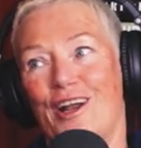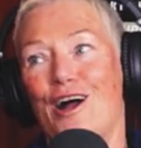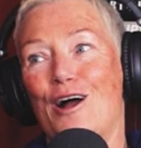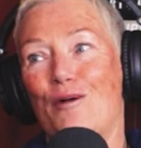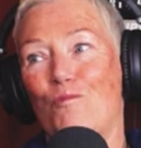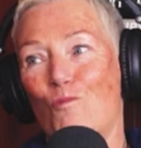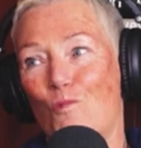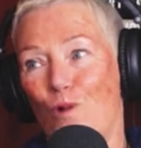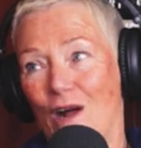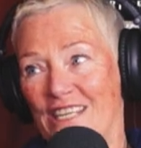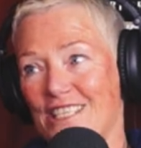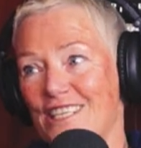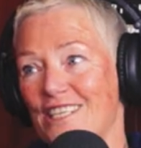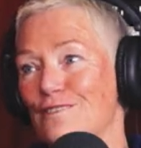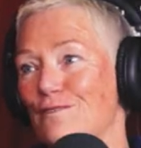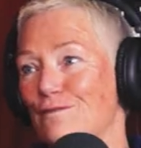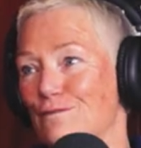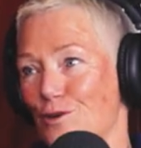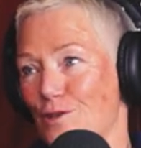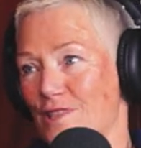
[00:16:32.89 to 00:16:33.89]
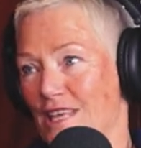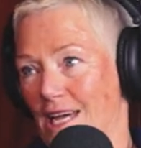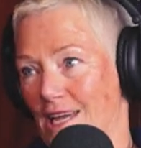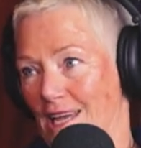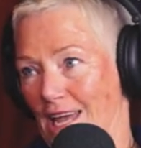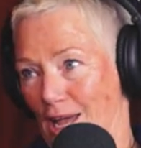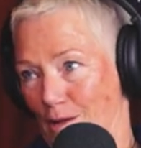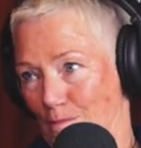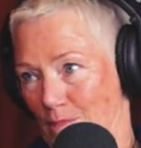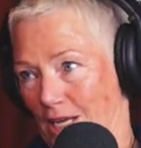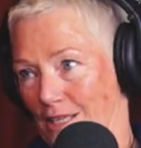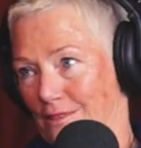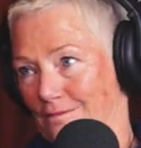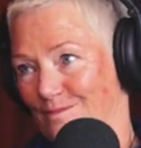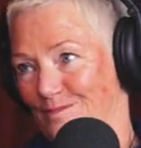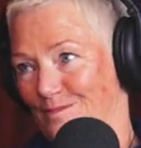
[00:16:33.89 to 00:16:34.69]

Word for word: The, I'm waiting for the hammer.